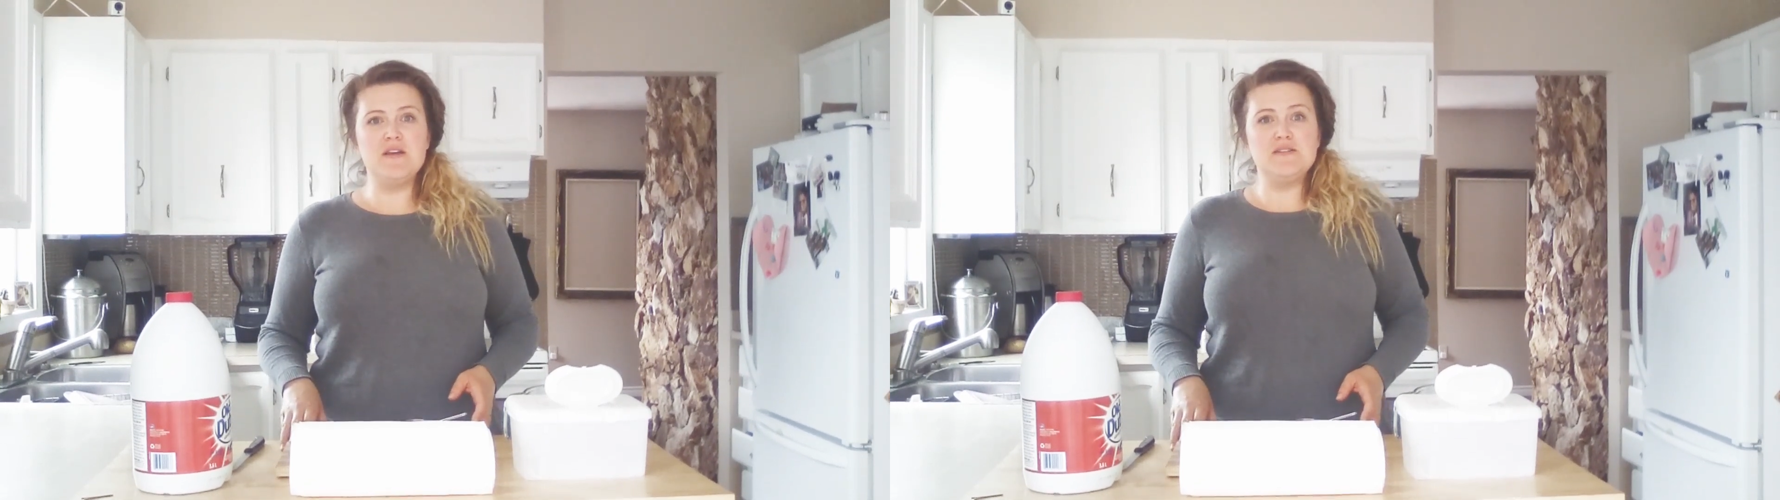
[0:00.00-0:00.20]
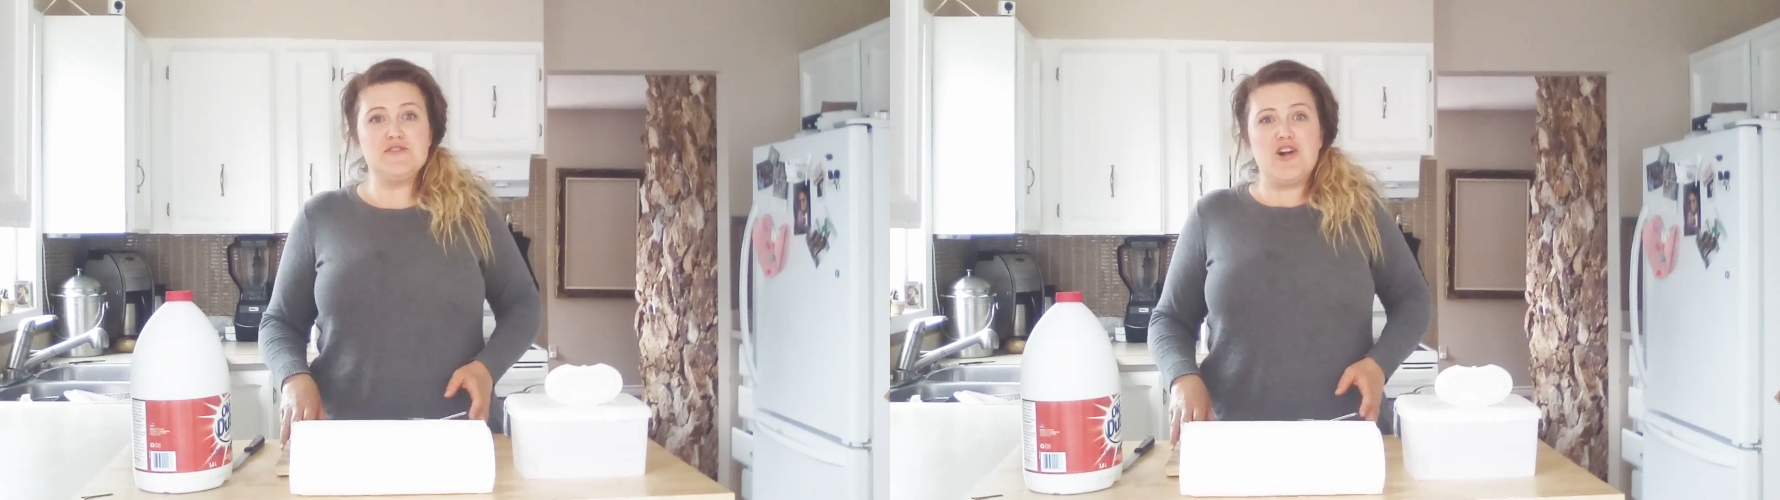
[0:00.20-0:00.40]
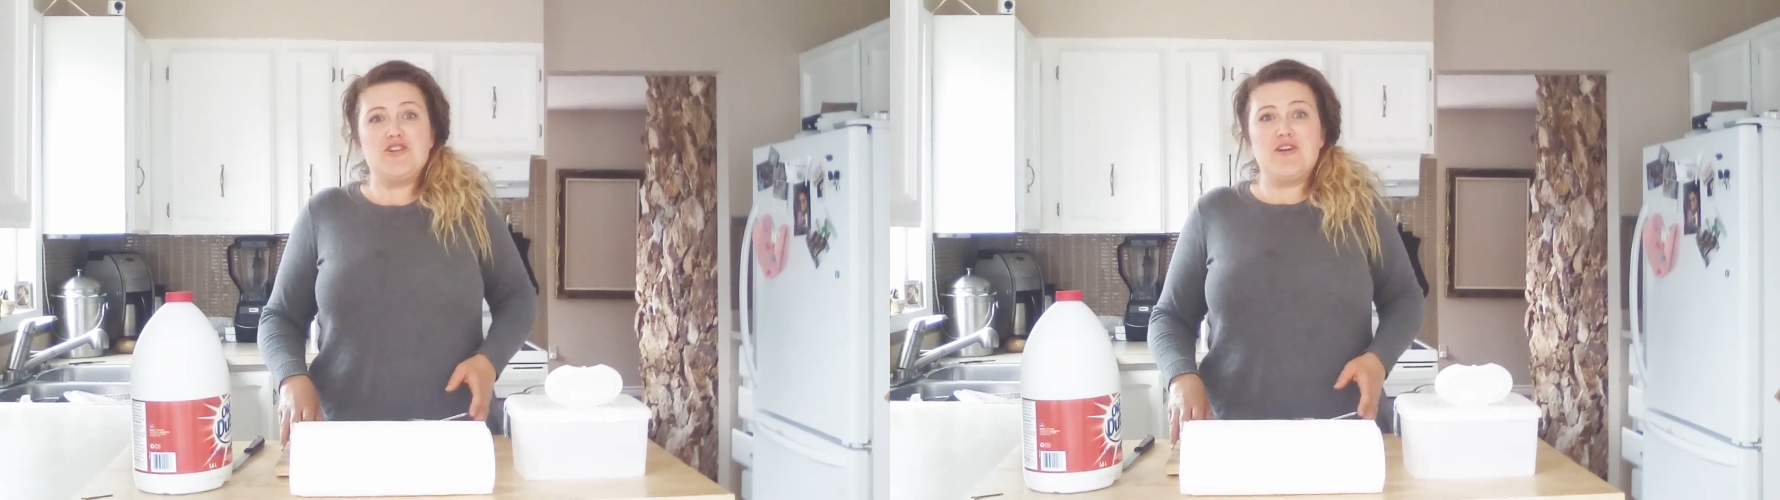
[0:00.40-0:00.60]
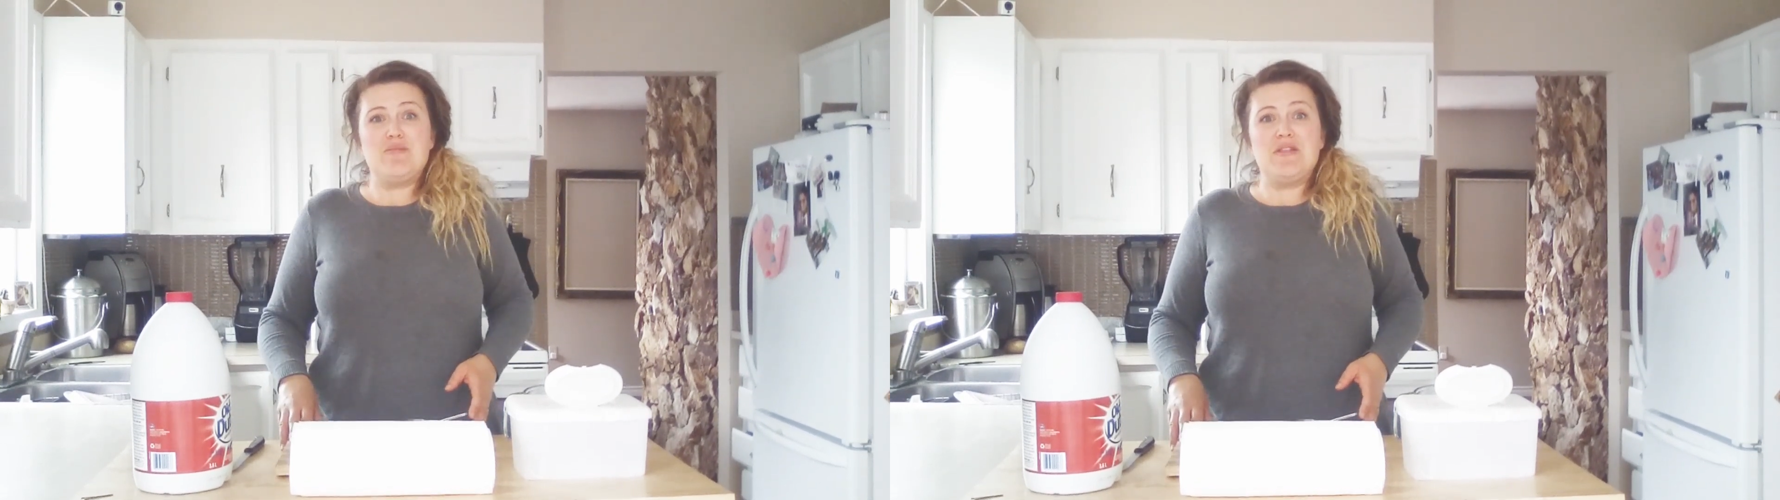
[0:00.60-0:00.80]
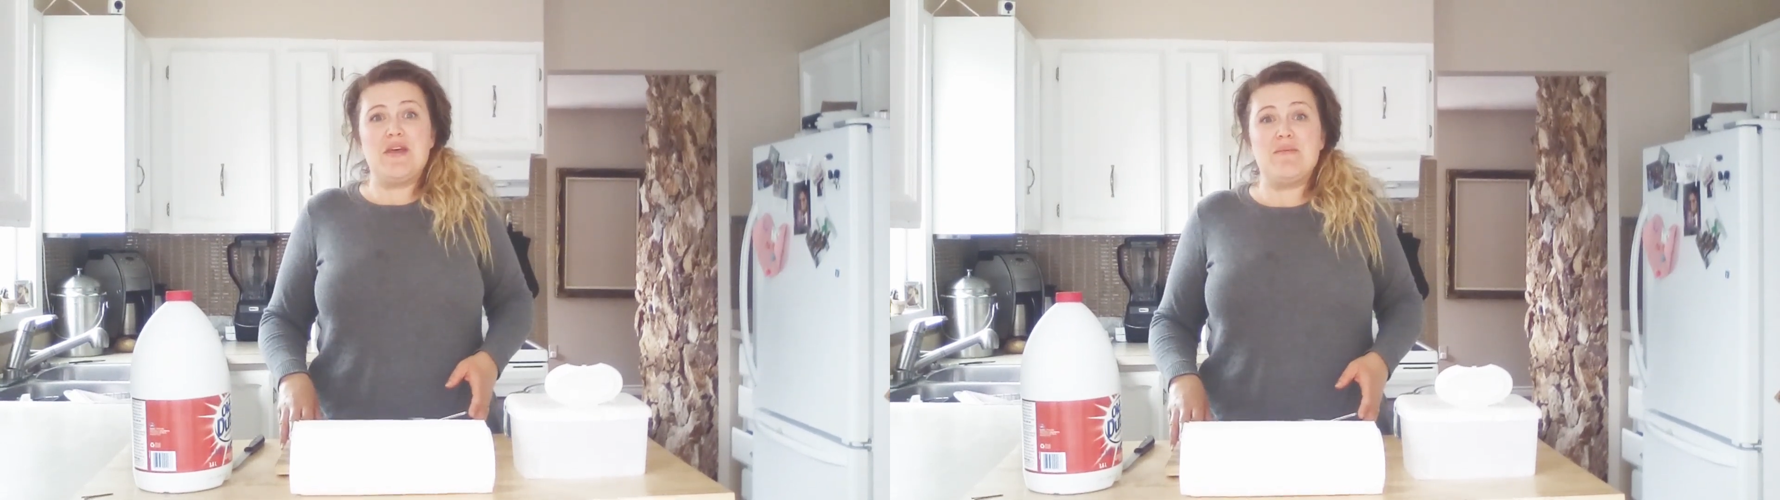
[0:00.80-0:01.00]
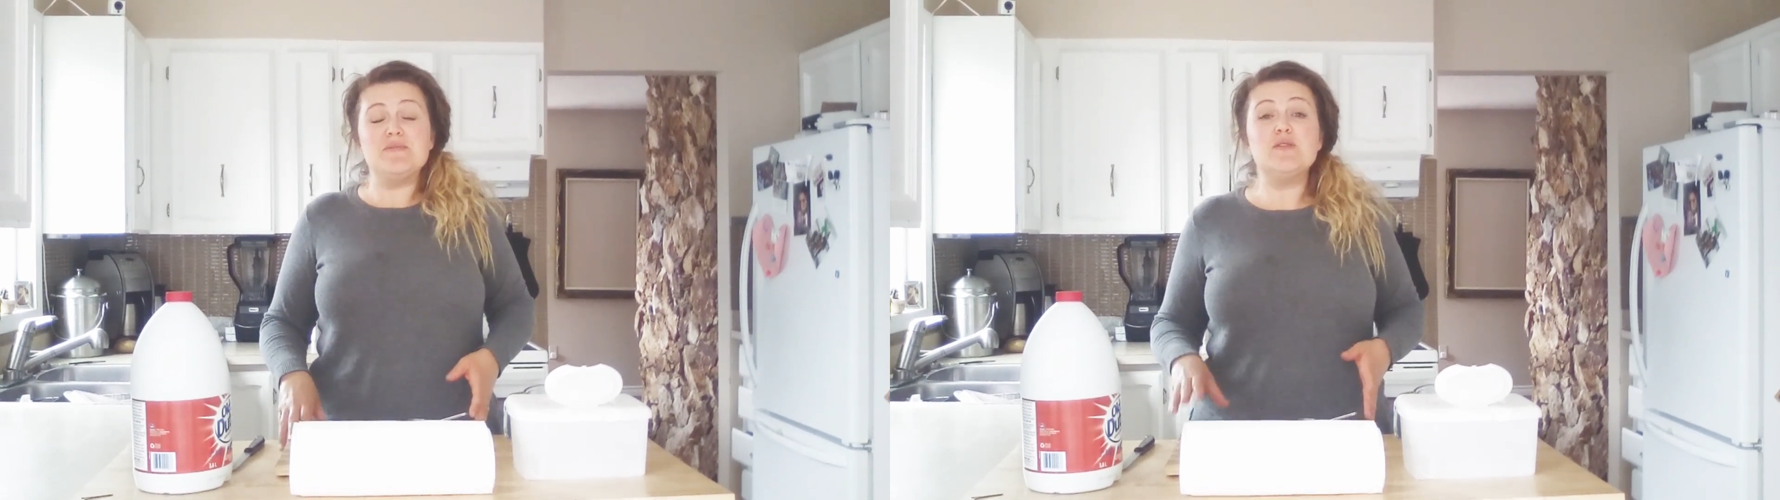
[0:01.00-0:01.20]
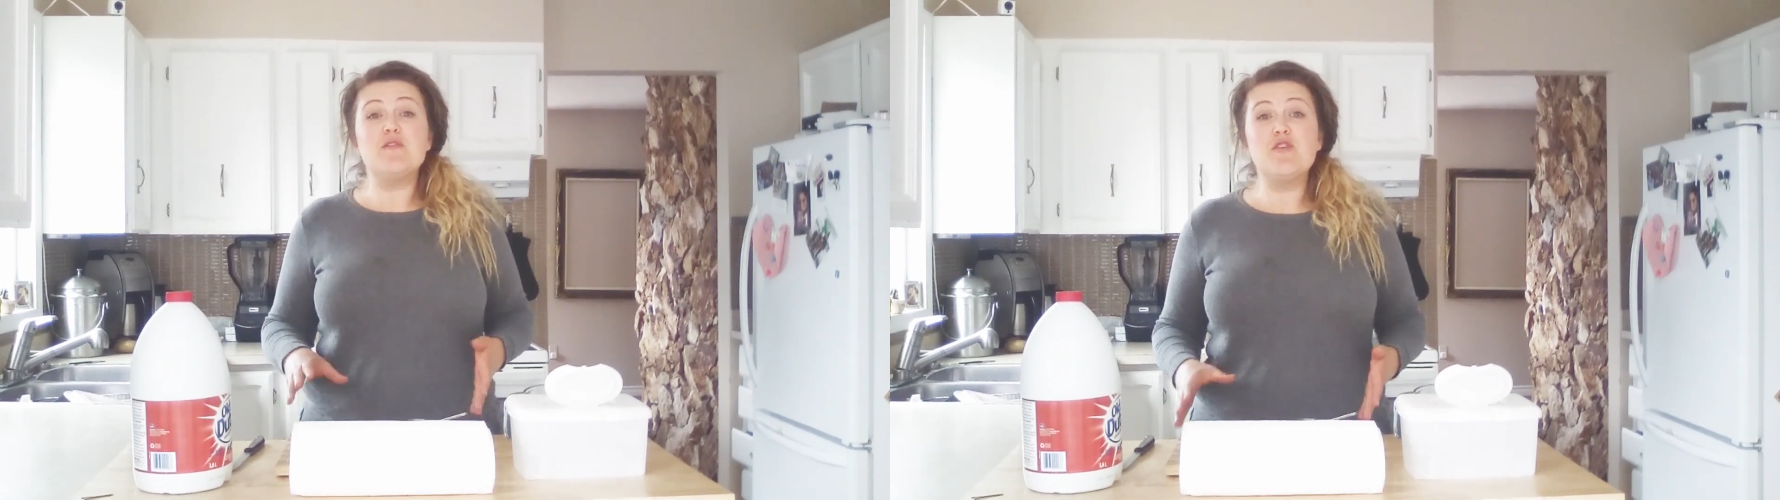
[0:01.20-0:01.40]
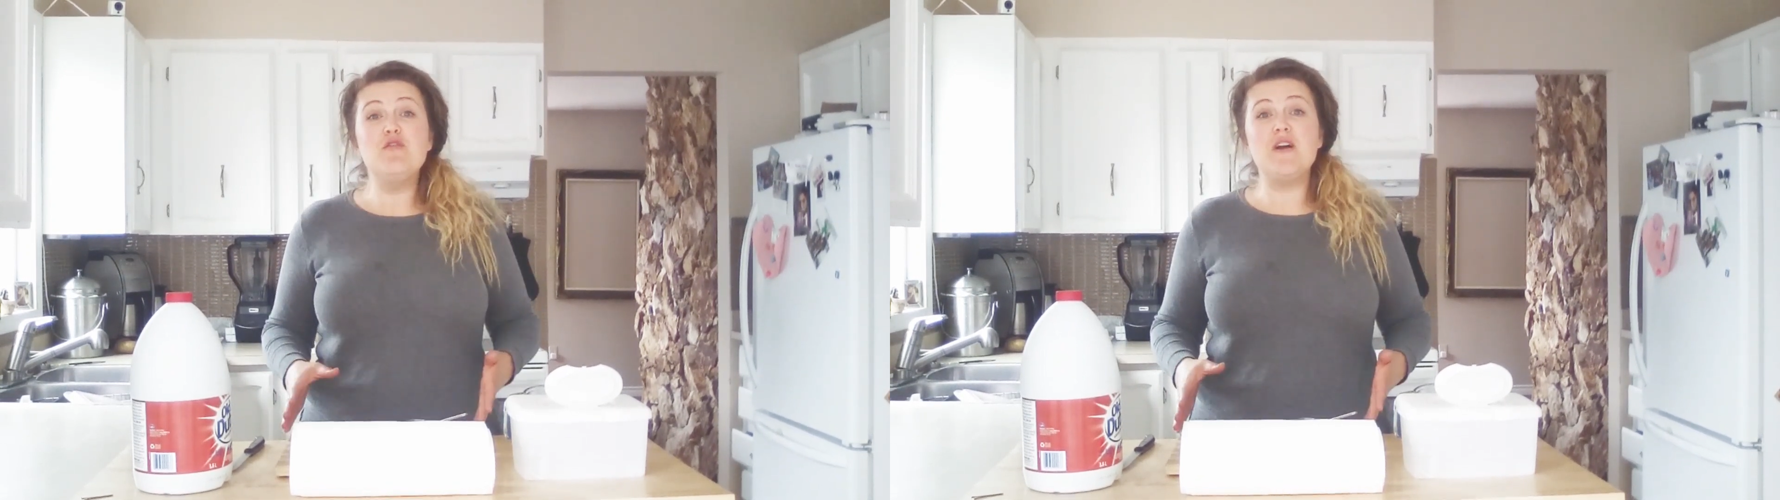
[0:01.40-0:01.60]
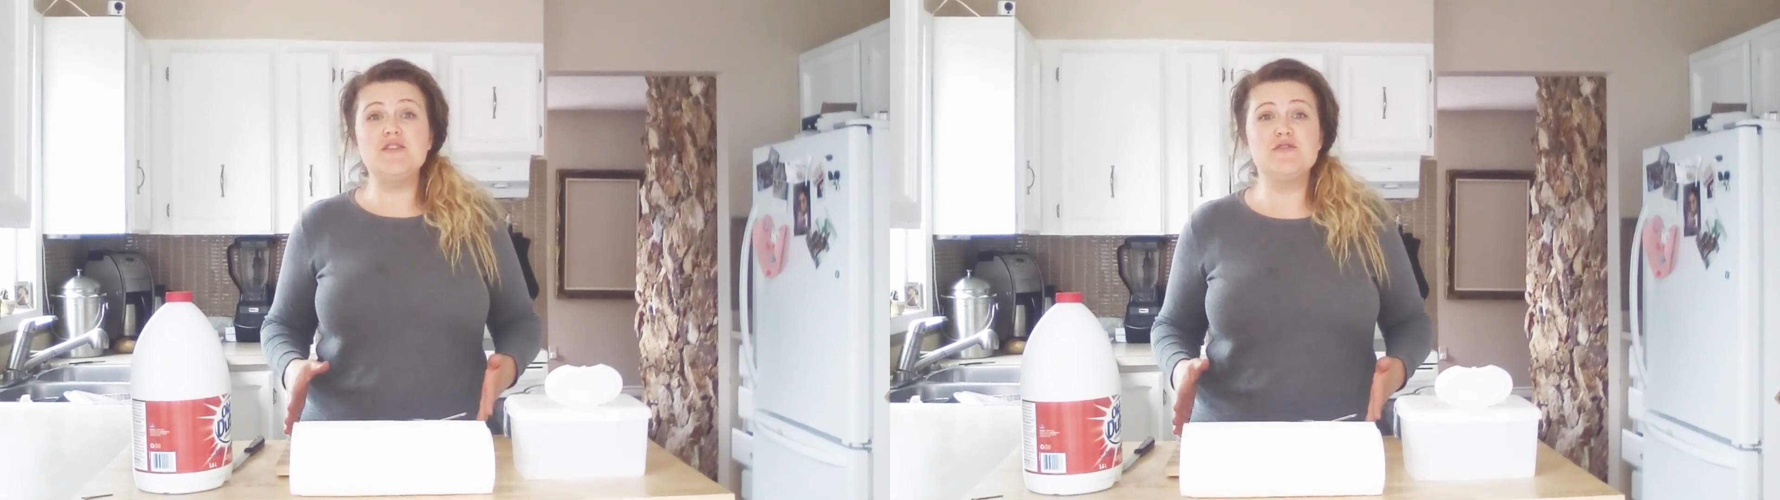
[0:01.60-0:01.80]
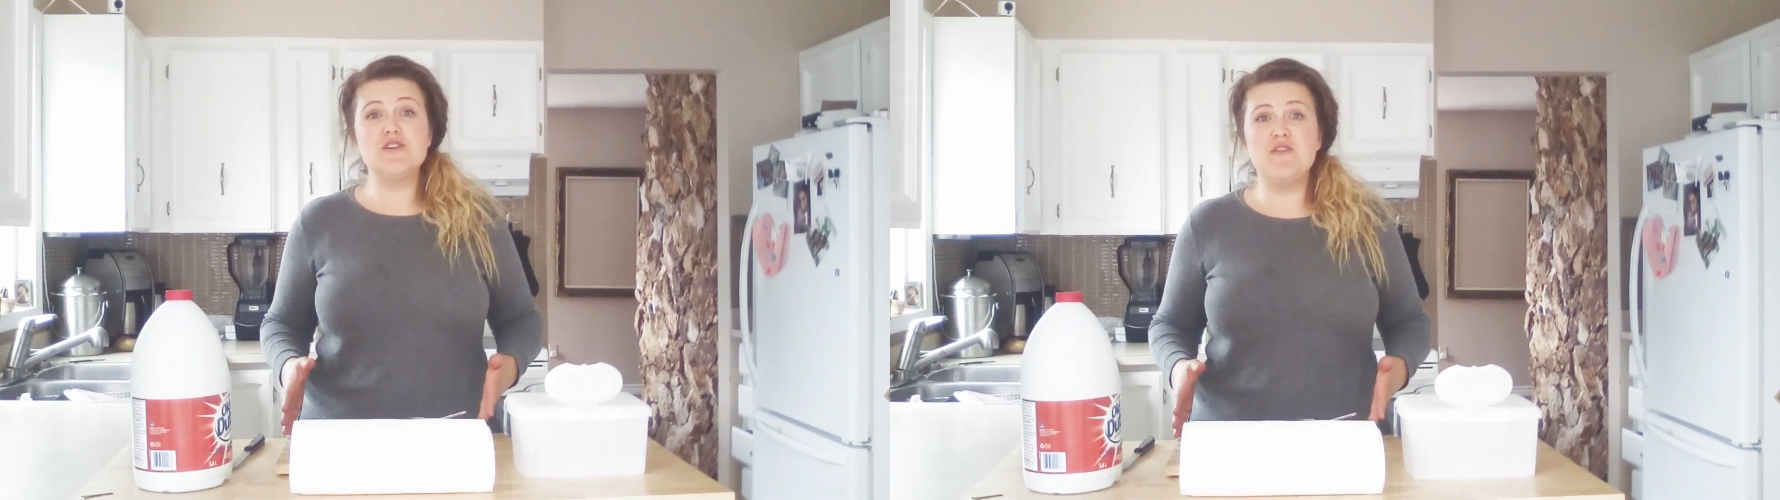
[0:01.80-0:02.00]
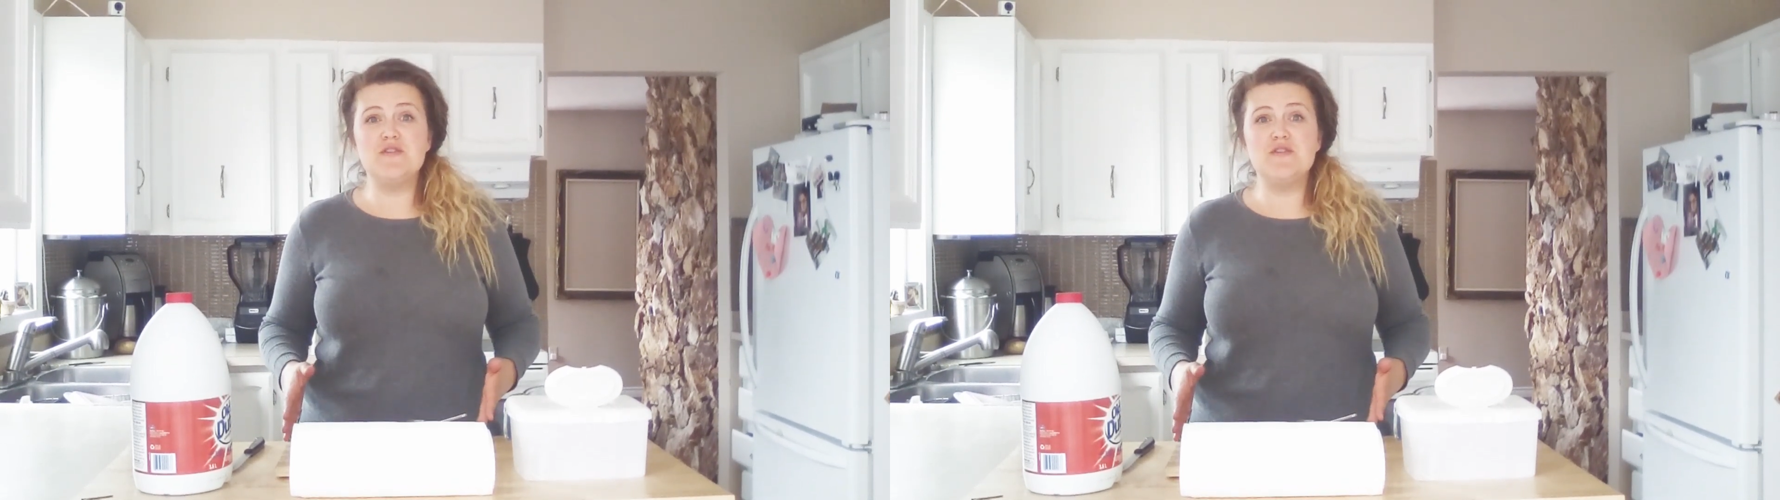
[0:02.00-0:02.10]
stocked up on them. So if you find yourself